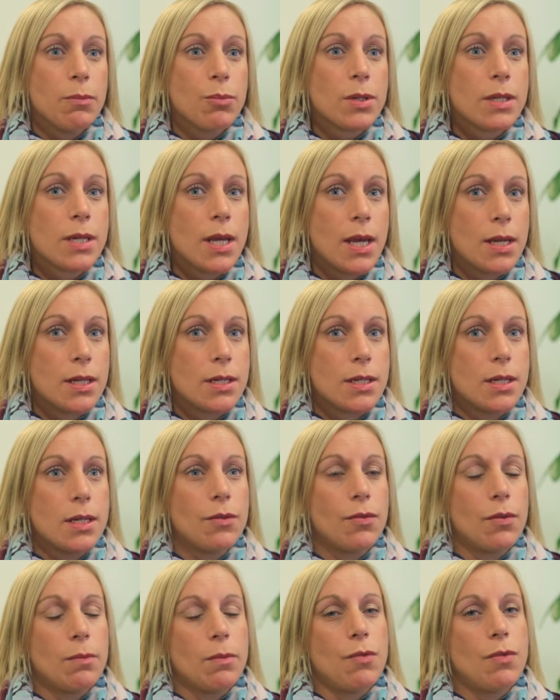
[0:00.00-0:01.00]
protected
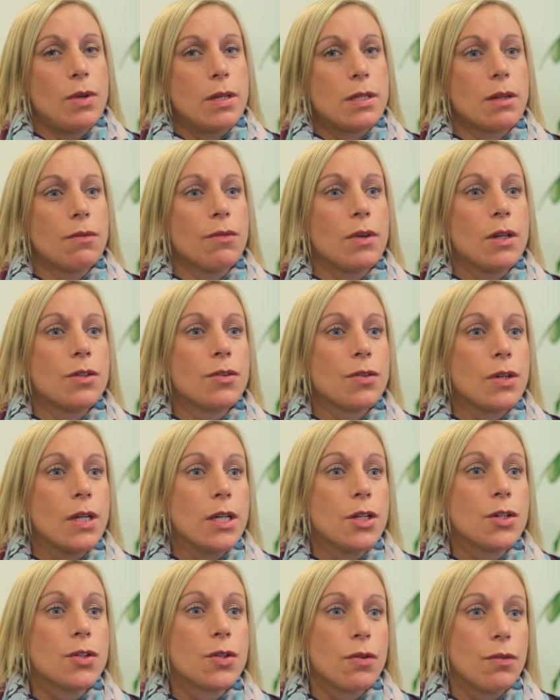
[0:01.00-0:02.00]
from the risk of
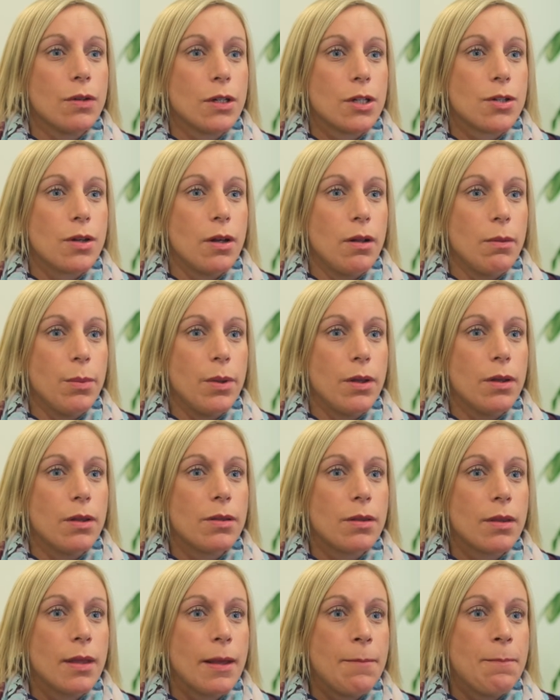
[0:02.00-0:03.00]
injury during
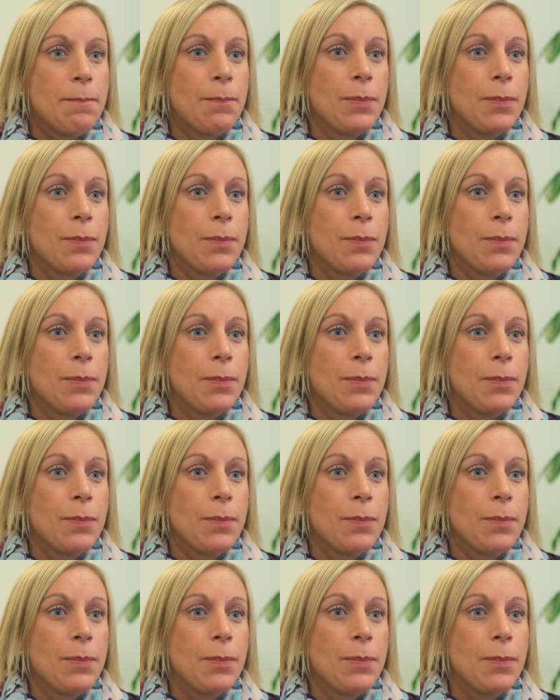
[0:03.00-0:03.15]
childbirth.